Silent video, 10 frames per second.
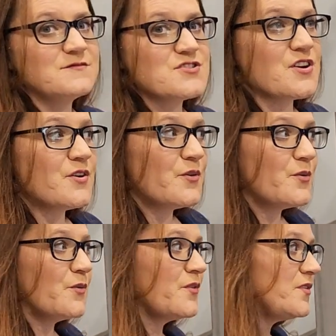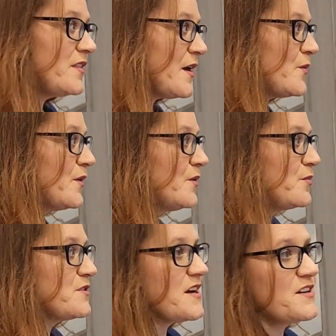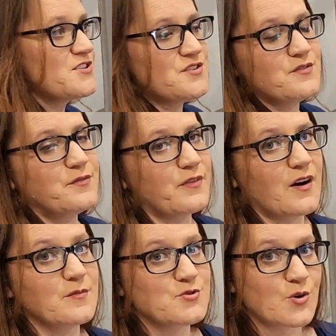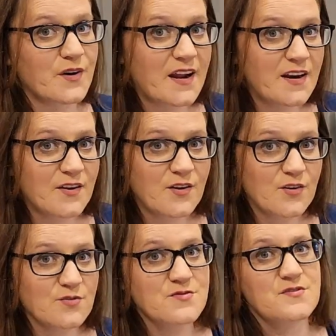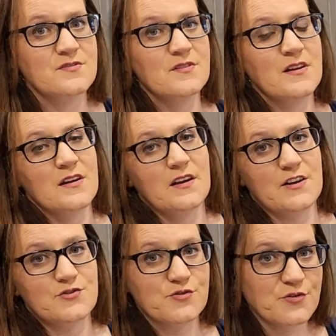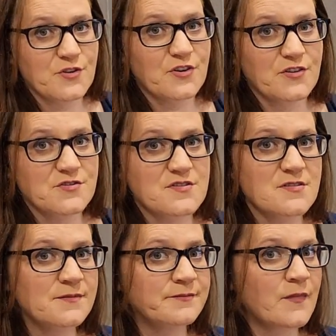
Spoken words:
So they will protect you from tornadoes, intruders,